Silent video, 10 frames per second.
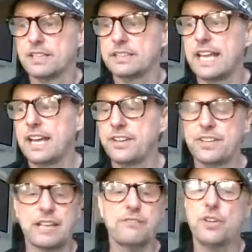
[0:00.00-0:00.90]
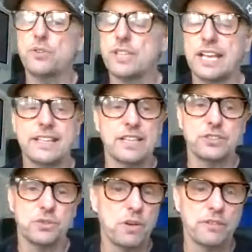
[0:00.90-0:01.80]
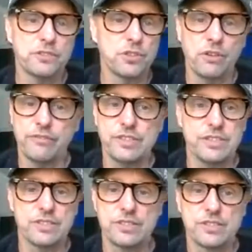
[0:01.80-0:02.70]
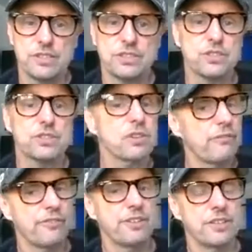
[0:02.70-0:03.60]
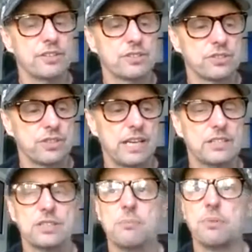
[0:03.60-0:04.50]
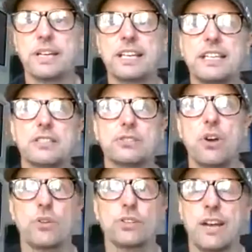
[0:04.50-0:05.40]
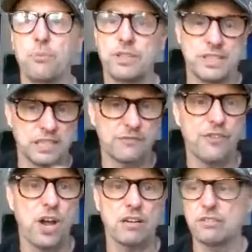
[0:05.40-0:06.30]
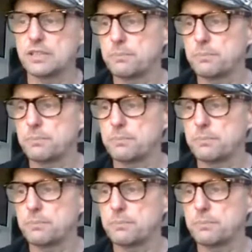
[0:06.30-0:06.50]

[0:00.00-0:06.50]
Now, they've used our National Health Service to soften us and to bring in this lockdown with this virus,